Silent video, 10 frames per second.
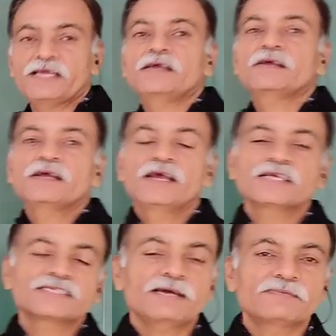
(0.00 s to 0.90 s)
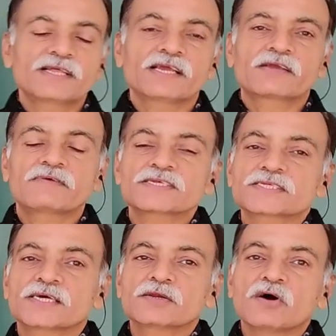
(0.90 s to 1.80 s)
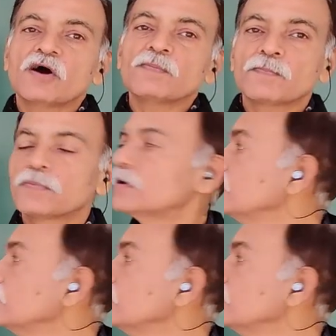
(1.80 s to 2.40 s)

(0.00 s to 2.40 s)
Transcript: way: accept the equation of